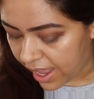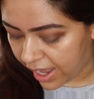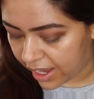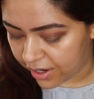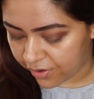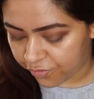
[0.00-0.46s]

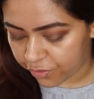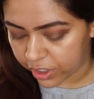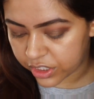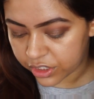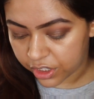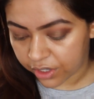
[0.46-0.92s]
And
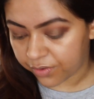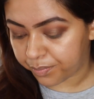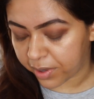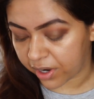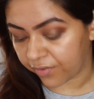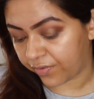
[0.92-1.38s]
for it to
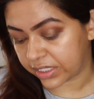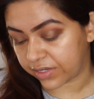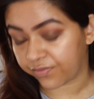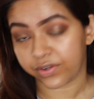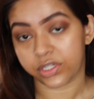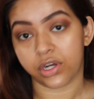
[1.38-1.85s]
look perfect
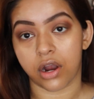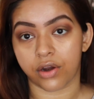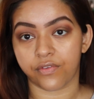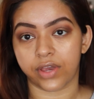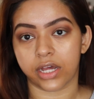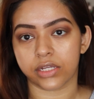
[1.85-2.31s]
in
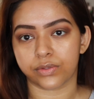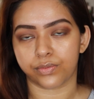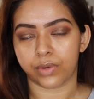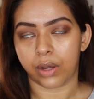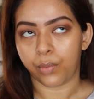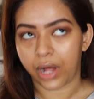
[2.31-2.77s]
photography as
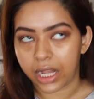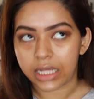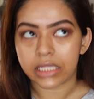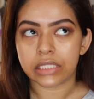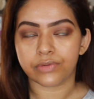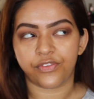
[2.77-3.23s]

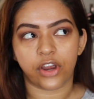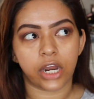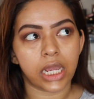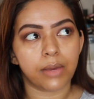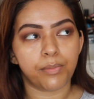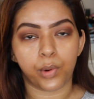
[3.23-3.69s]
well, it's
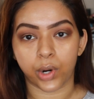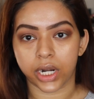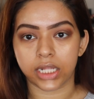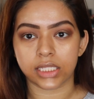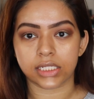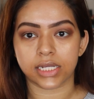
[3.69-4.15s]
very
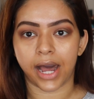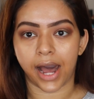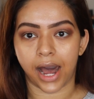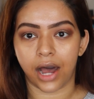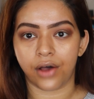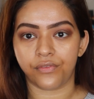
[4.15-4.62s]
important to
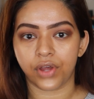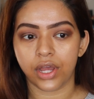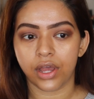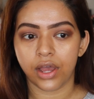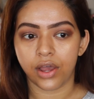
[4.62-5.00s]
have